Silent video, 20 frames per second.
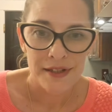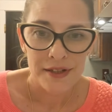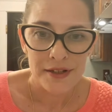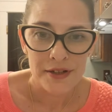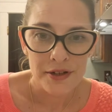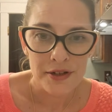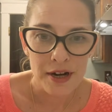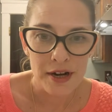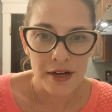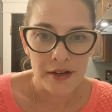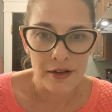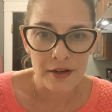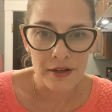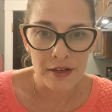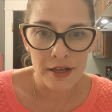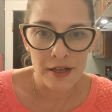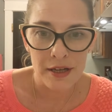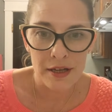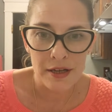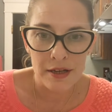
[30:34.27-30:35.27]
Try
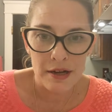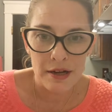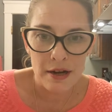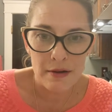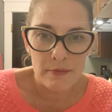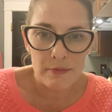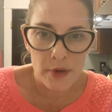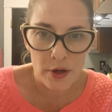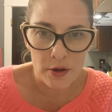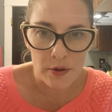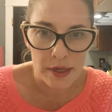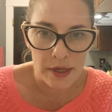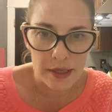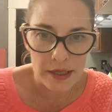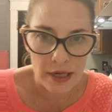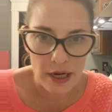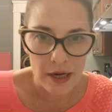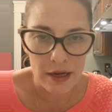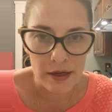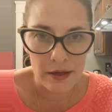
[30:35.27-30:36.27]
cooking gumbo one
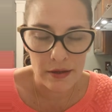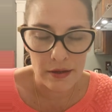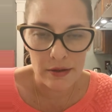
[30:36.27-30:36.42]
day.